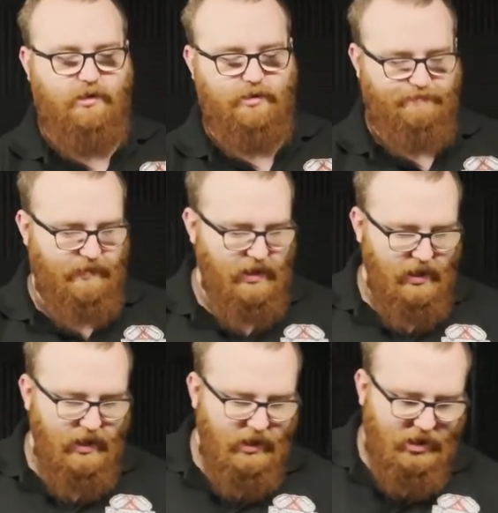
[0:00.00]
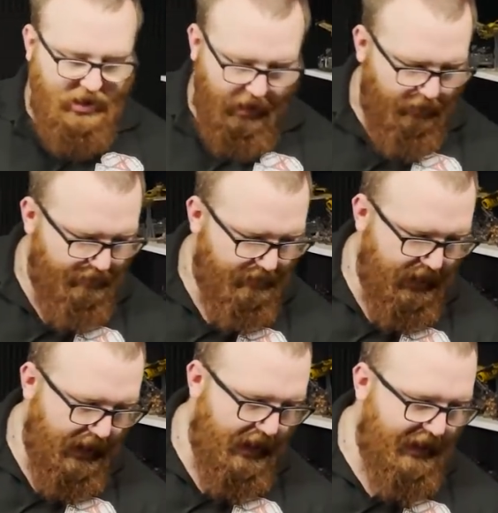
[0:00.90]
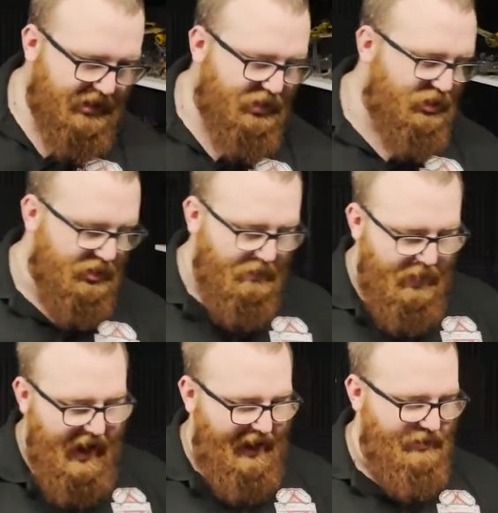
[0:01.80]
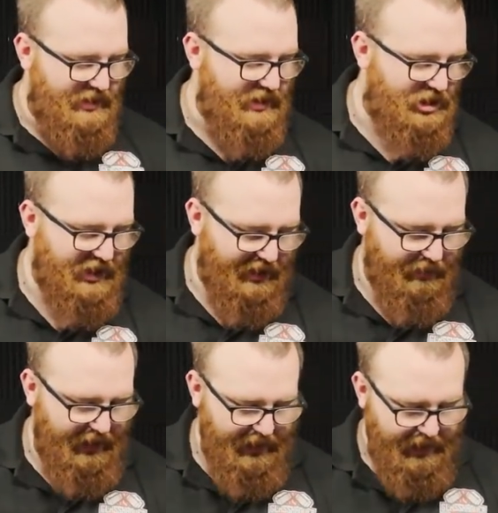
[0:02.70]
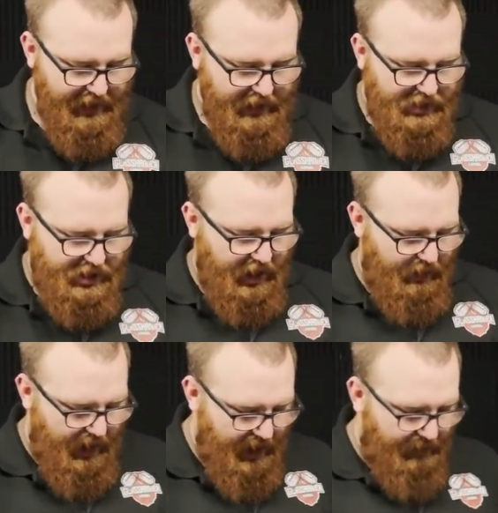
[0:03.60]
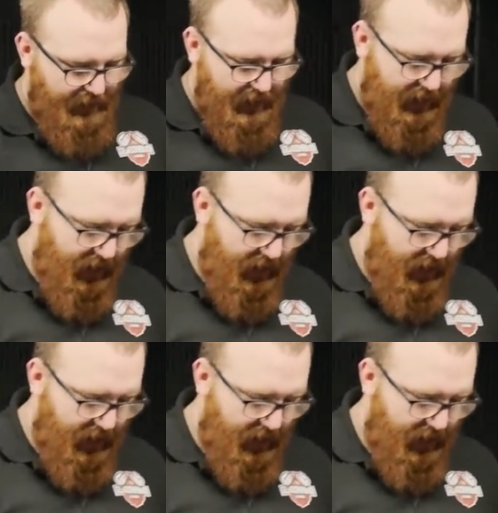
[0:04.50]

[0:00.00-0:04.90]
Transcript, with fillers: good. So. Uh, let's do some powers then, shall we? So I'm going to